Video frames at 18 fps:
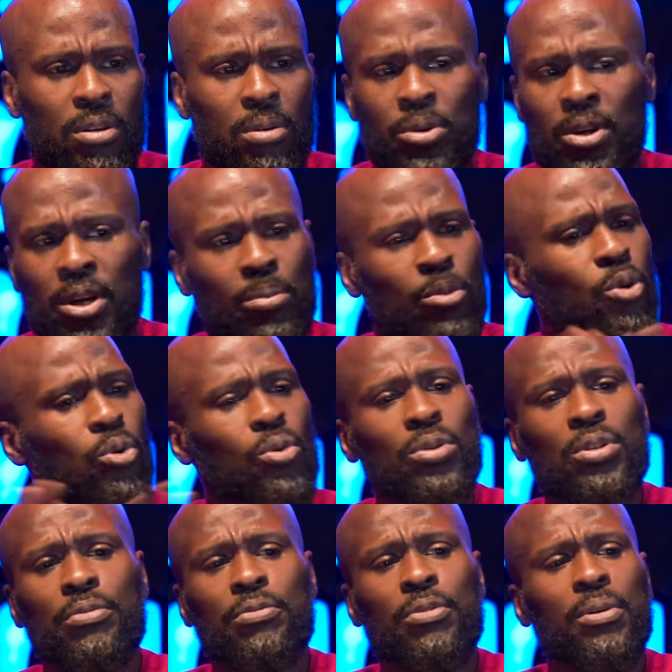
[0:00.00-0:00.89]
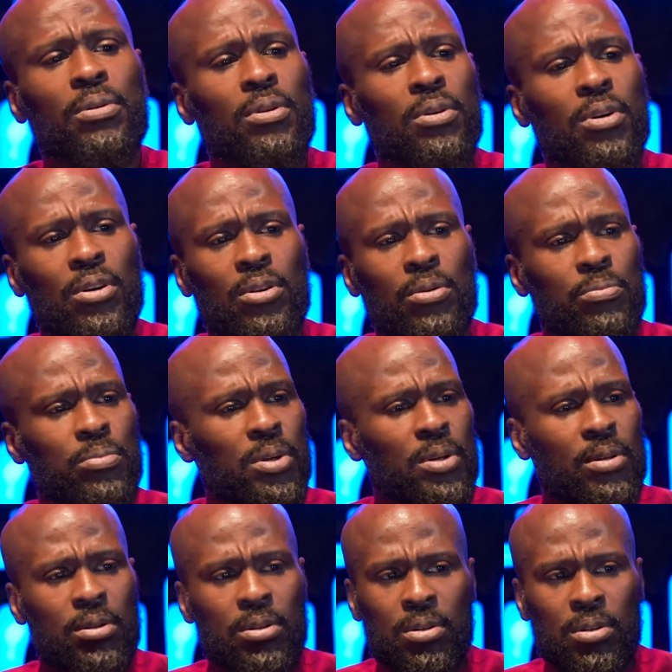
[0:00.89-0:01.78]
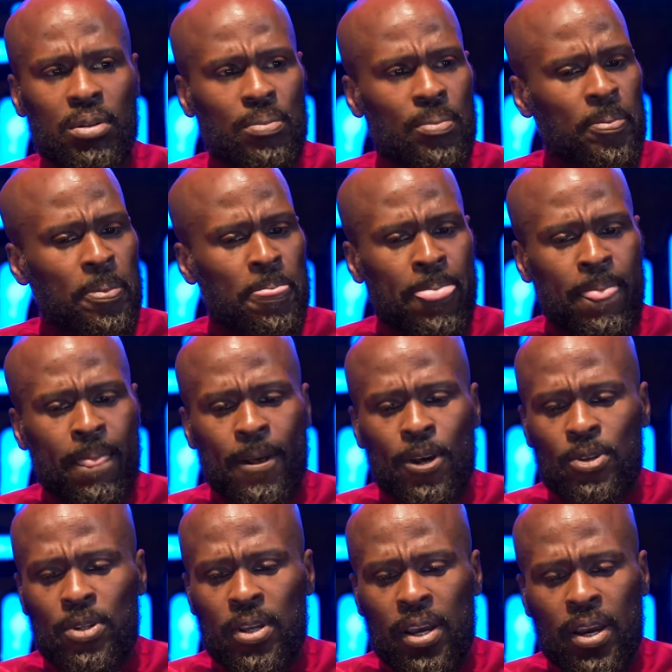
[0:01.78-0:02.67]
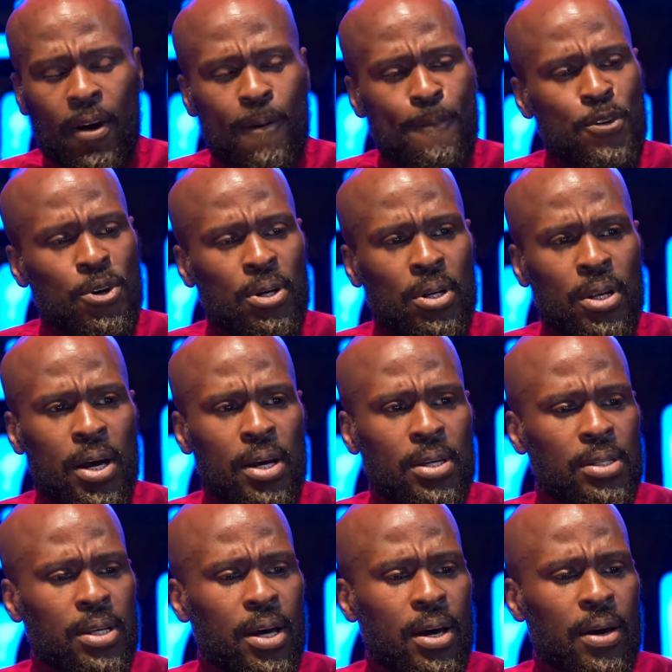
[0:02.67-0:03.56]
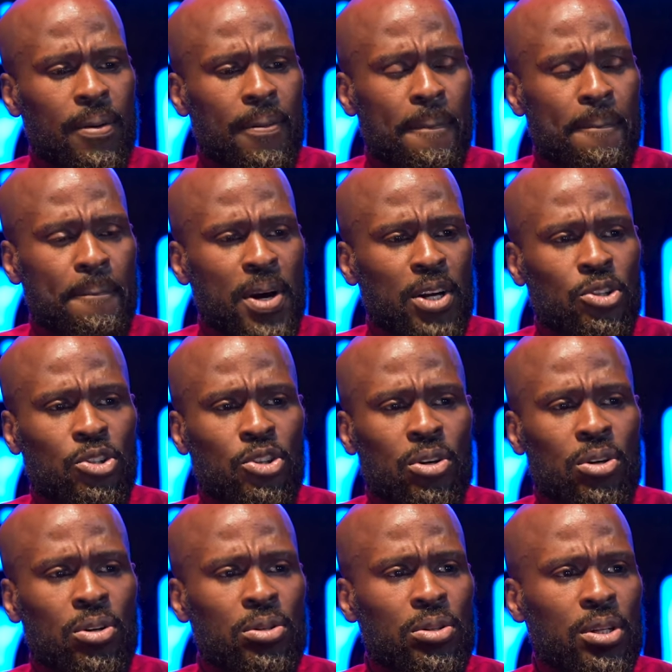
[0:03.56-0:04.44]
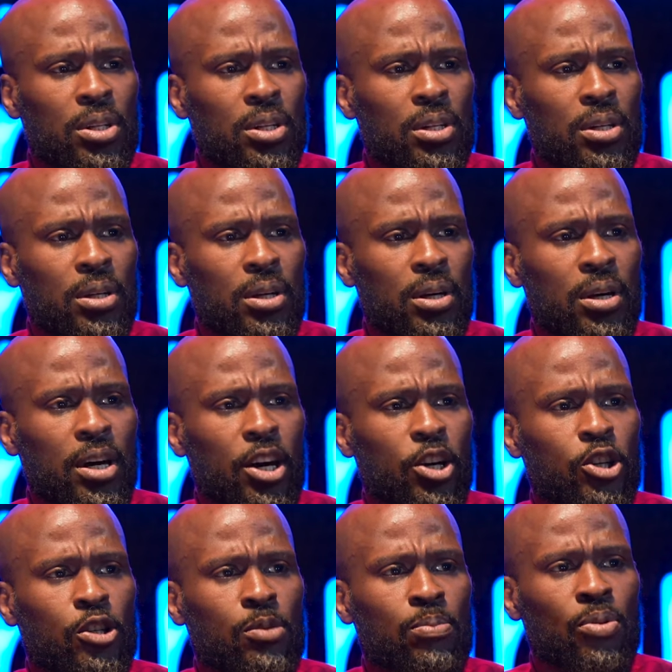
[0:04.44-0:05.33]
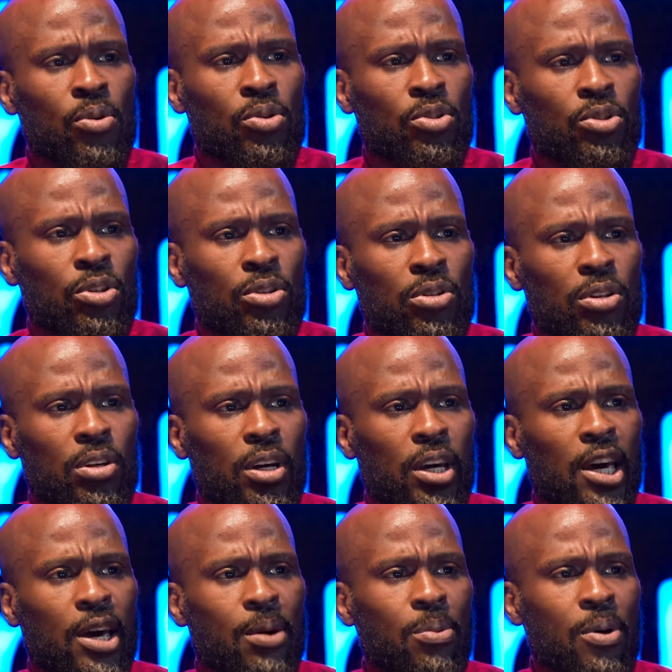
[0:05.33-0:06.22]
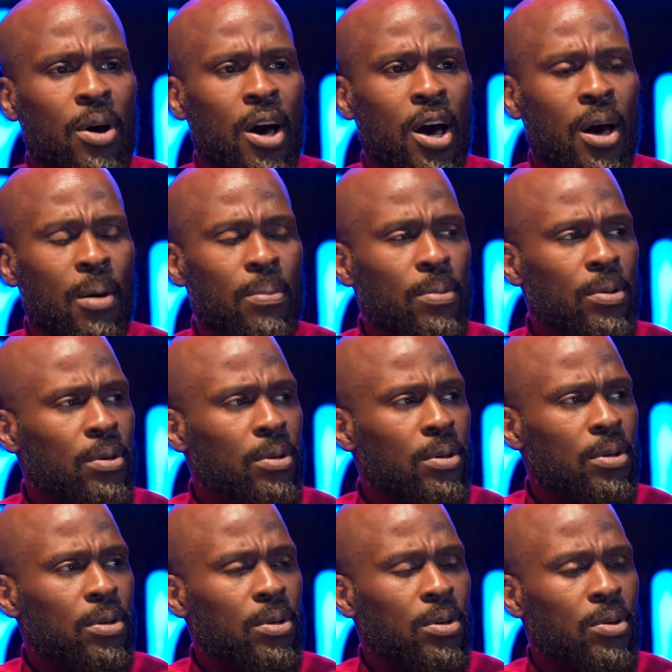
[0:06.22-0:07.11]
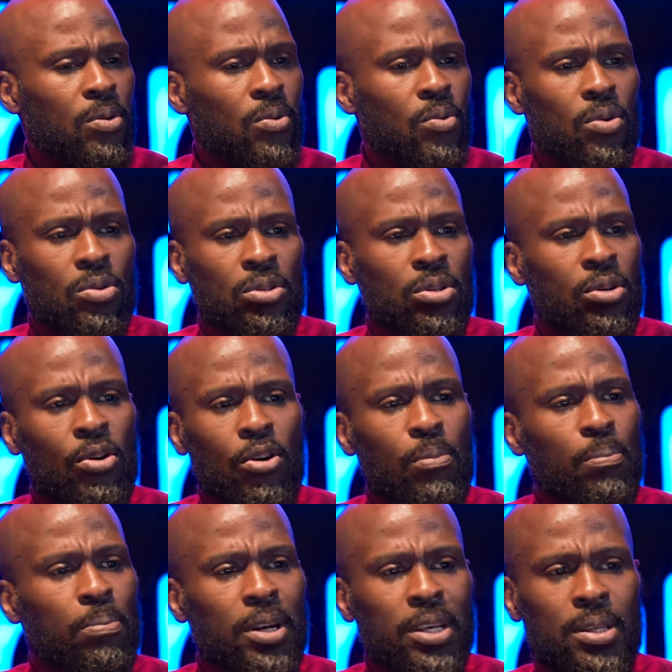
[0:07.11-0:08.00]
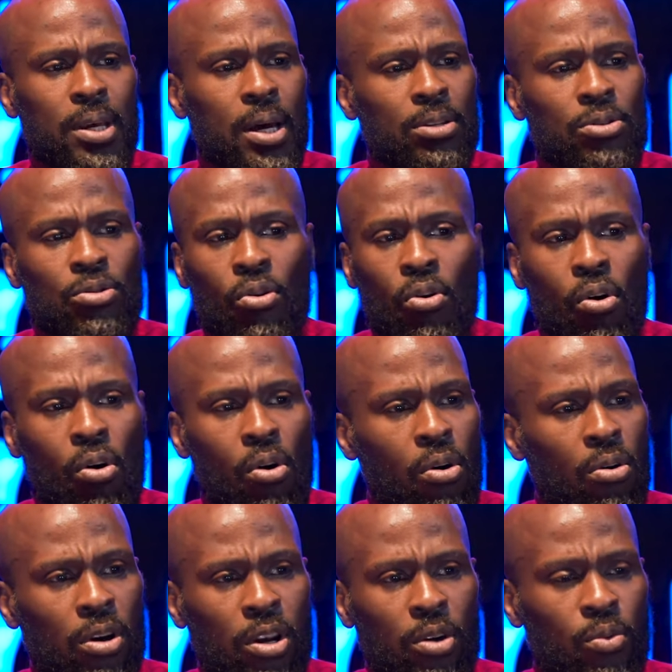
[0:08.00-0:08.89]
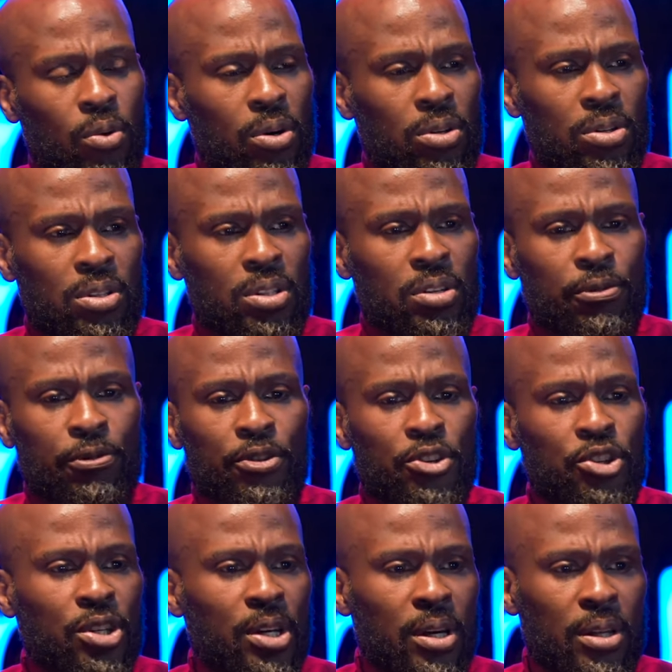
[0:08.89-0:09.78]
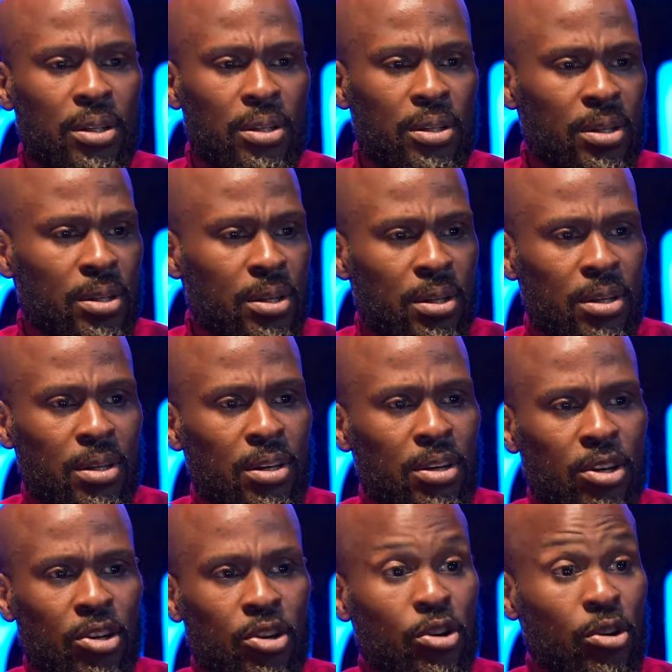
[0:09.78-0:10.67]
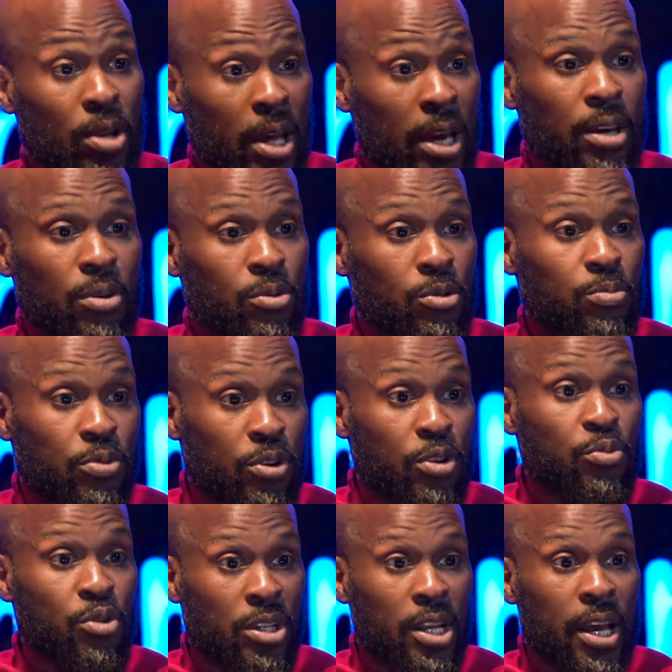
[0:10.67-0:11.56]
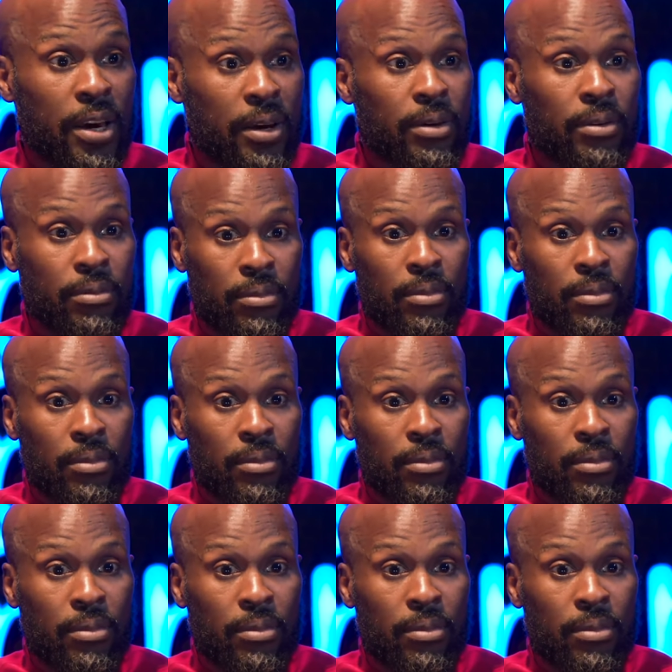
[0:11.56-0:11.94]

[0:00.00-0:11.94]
it became a whole different other beast. I was like, I realized that my Jersey exposure to hip hop wasn't complete at all. It was deficient, you know, like it was pretty much like